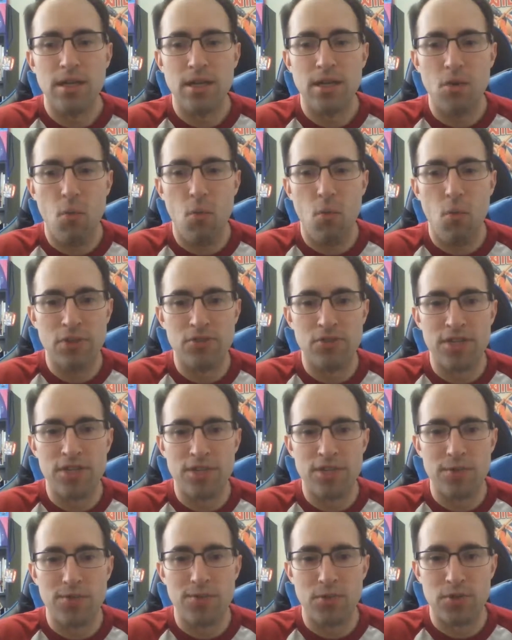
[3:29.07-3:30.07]
one
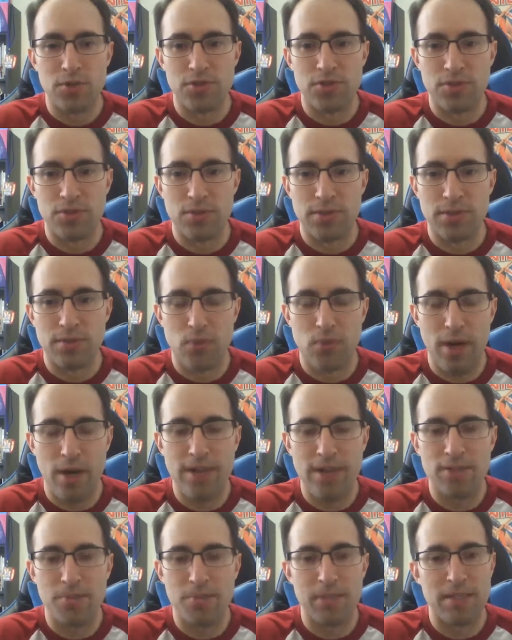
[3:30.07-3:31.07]
gender for a certain
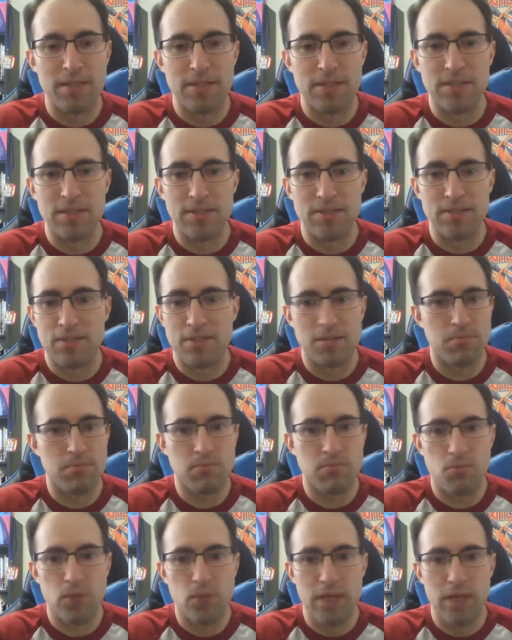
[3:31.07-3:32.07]
race, because
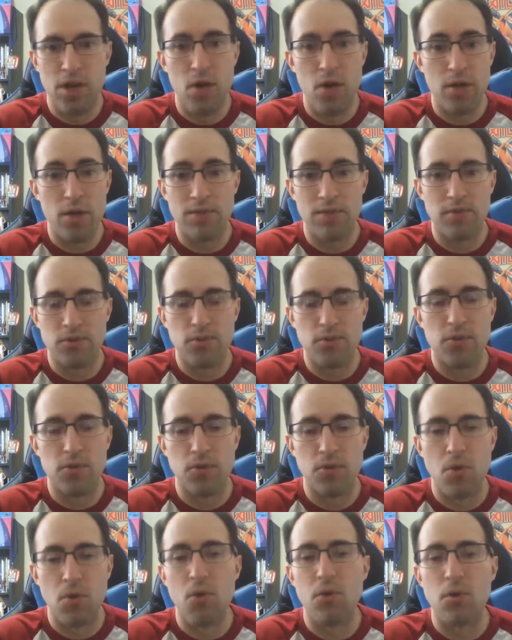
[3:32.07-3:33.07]
we know even through the
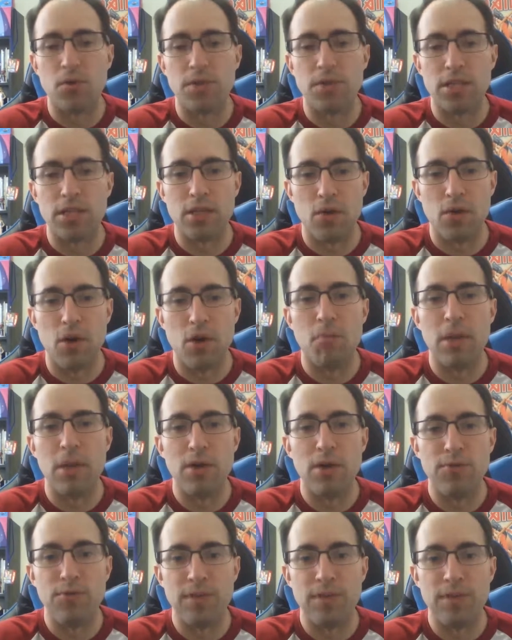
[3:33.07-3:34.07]
lore that there are
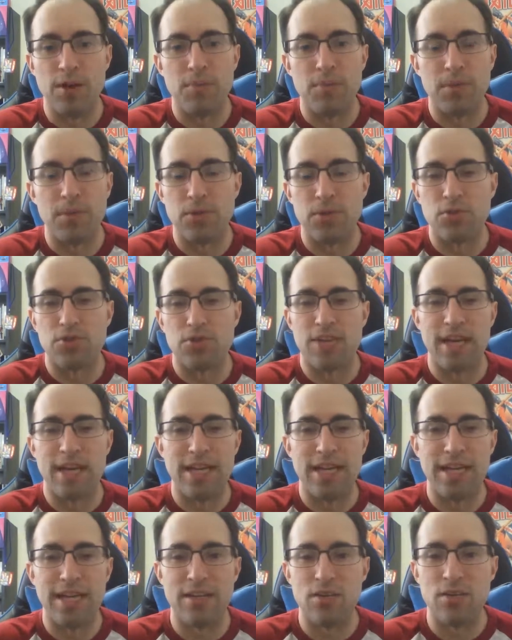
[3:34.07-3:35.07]
male Vieira, but they're just kind
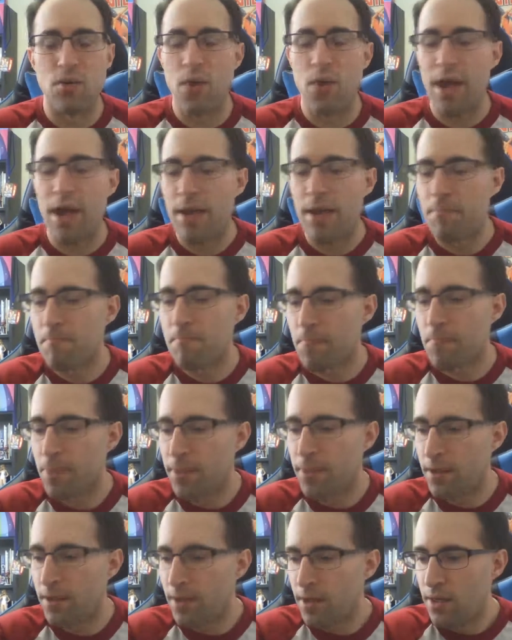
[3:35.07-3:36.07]
of hidden away.
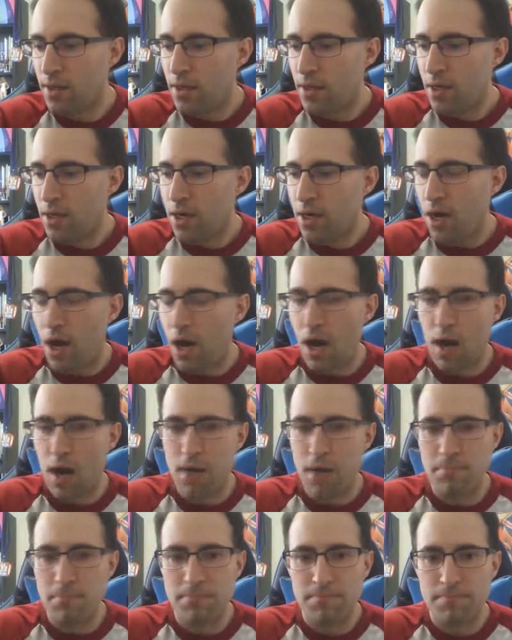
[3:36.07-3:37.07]

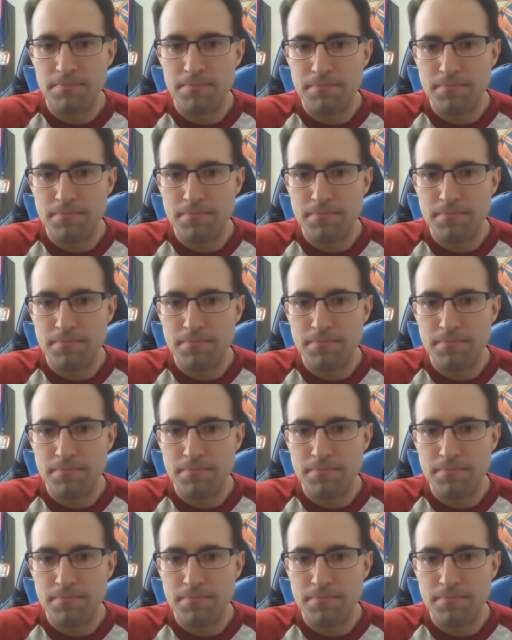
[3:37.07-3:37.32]
From